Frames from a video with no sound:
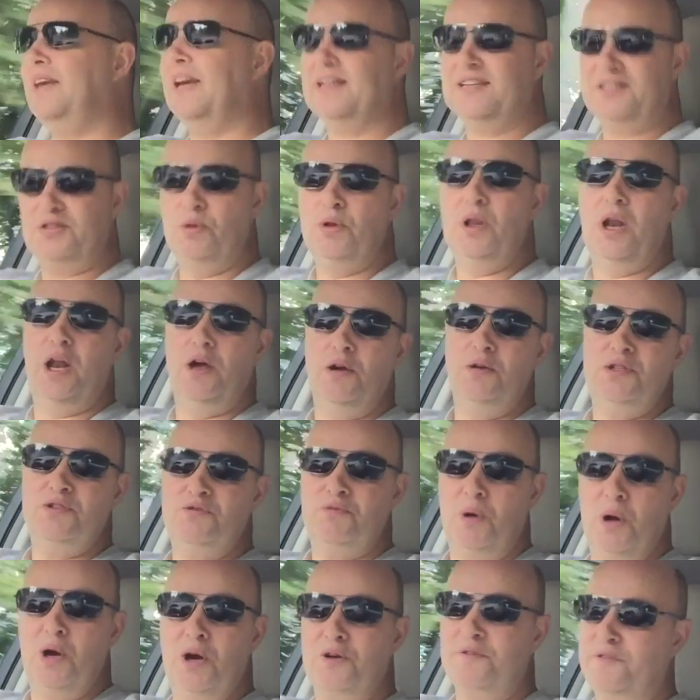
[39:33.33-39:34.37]
Yes, all the loads
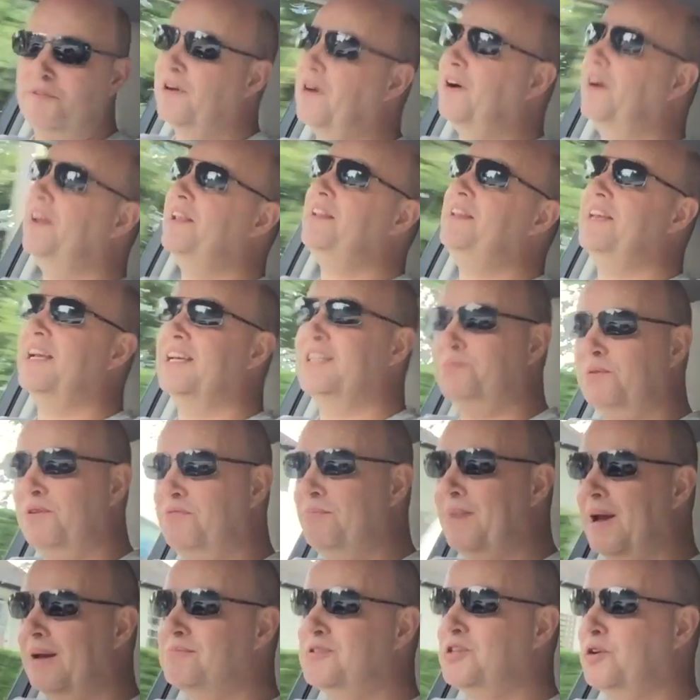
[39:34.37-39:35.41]
work fine. Yes, we've
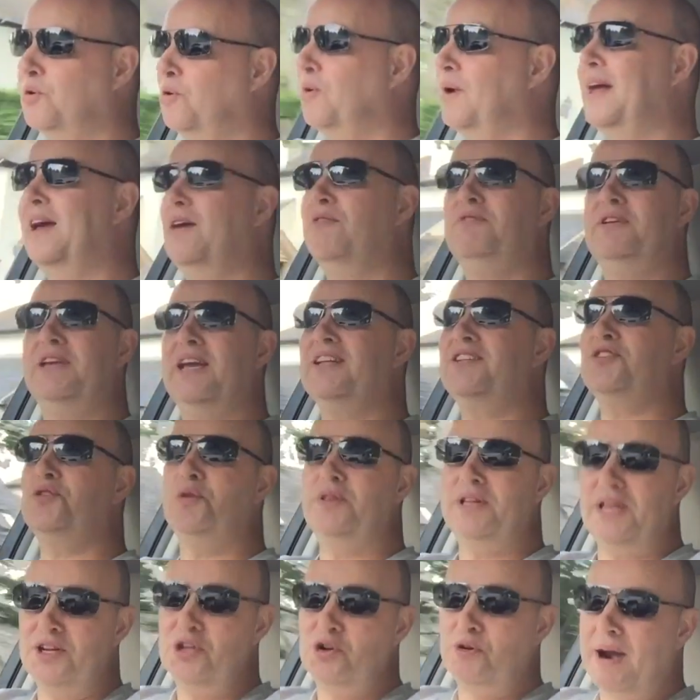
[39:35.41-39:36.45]
mapped it all out. Yes, all
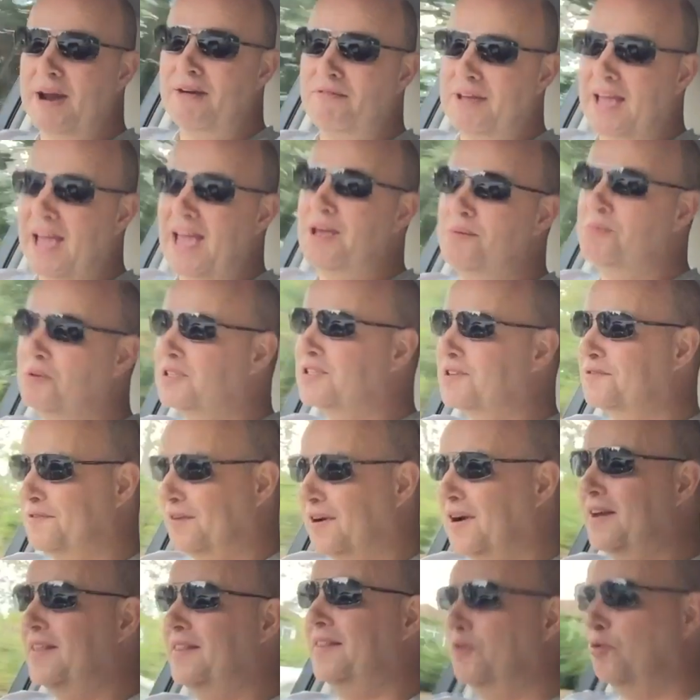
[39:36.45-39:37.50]
the underground cables are fine.